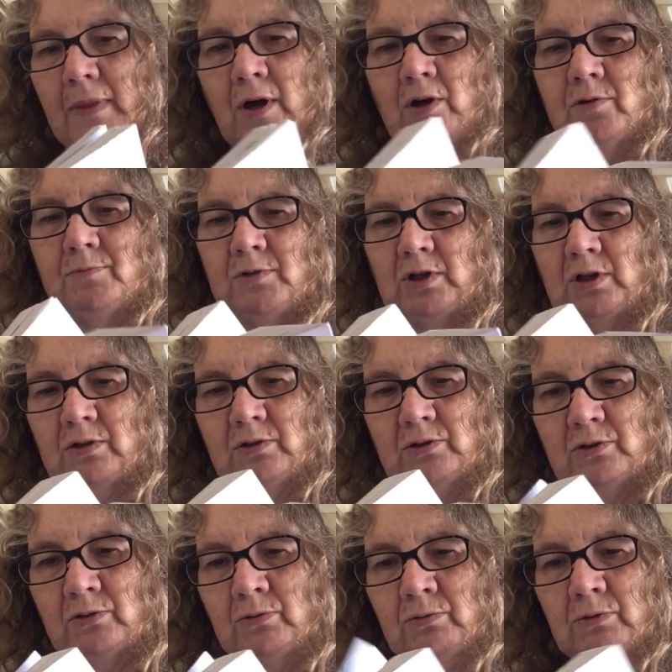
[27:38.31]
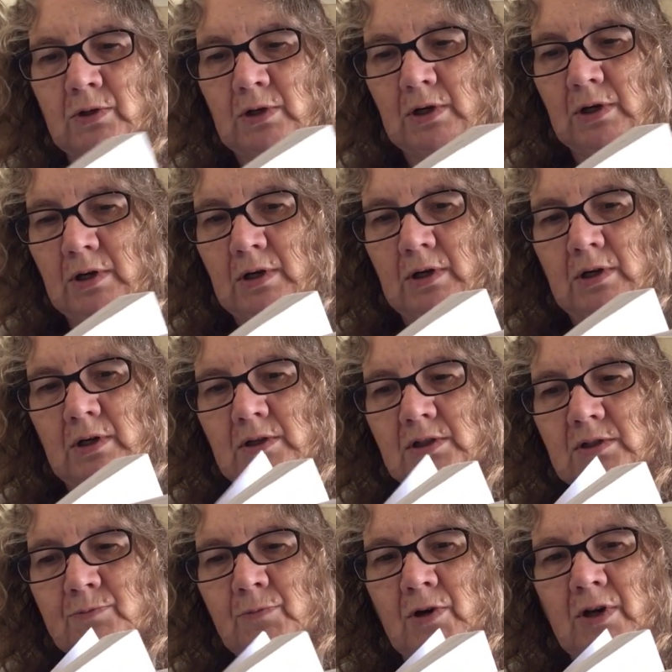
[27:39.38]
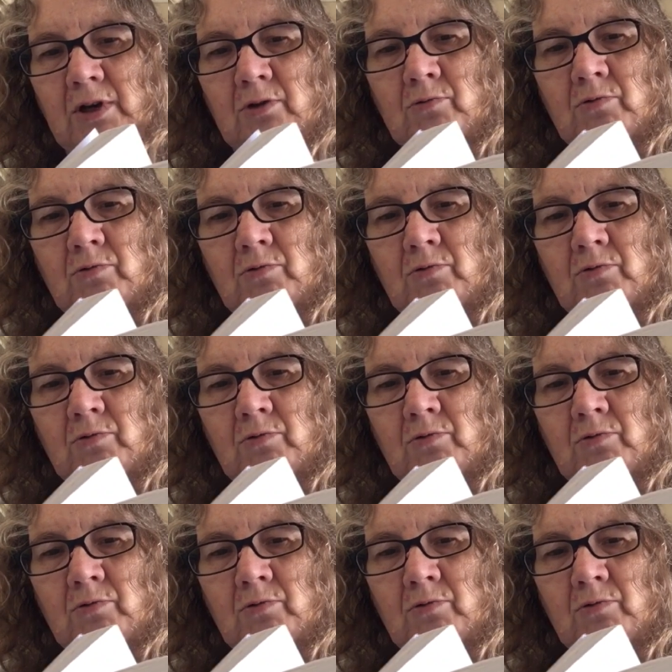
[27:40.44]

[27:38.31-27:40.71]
home to go to. It's my